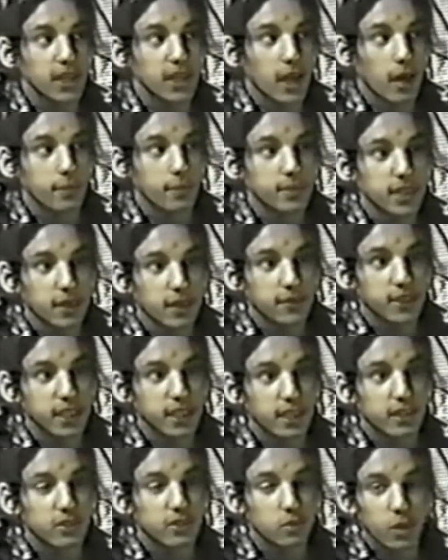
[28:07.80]
helped and
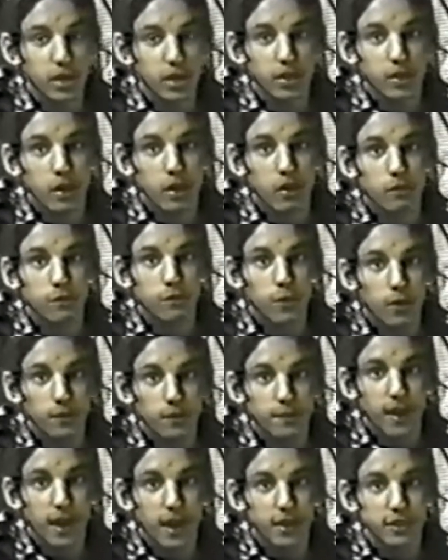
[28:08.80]
everything, because we're the
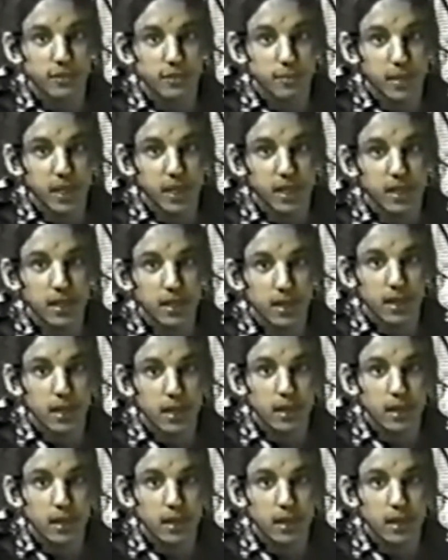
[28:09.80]
forefathers, me,